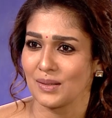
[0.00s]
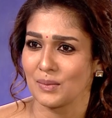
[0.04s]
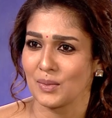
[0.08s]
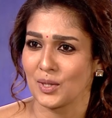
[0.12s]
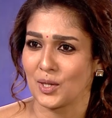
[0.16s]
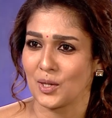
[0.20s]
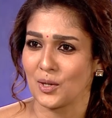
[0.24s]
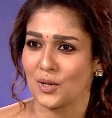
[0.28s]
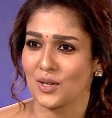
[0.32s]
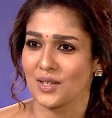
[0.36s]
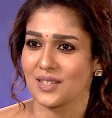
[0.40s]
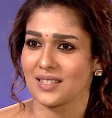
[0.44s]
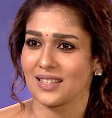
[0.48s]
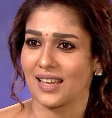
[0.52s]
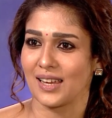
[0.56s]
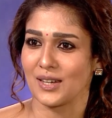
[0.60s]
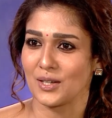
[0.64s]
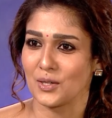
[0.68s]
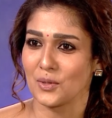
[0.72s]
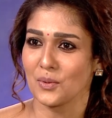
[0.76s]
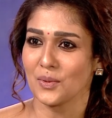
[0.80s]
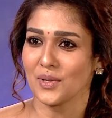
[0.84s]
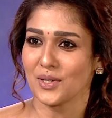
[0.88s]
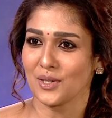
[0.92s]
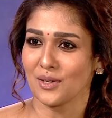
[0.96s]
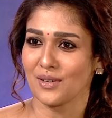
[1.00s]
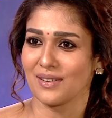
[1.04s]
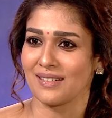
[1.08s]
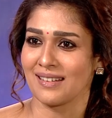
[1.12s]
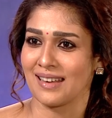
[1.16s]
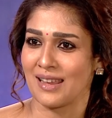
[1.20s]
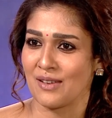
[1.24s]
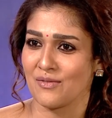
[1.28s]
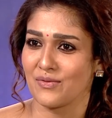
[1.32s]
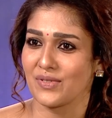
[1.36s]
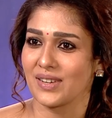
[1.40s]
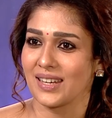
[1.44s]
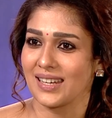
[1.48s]
Because I do it on an
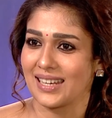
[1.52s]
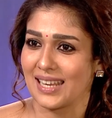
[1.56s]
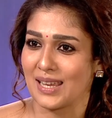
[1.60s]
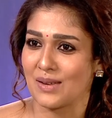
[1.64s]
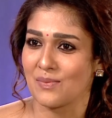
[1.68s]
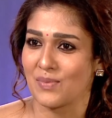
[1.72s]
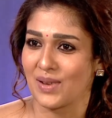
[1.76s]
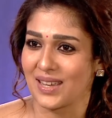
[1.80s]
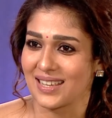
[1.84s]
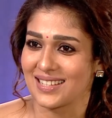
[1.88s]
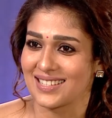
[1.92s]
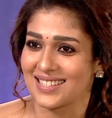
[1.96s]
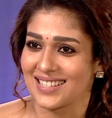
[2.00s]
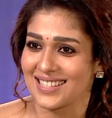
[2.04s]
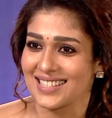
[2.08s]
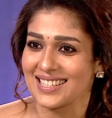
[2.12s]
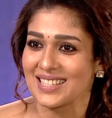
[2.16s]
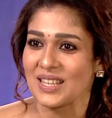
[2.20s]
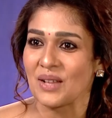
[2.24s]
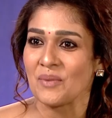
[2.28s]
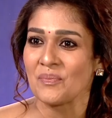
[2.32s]
everyday basis.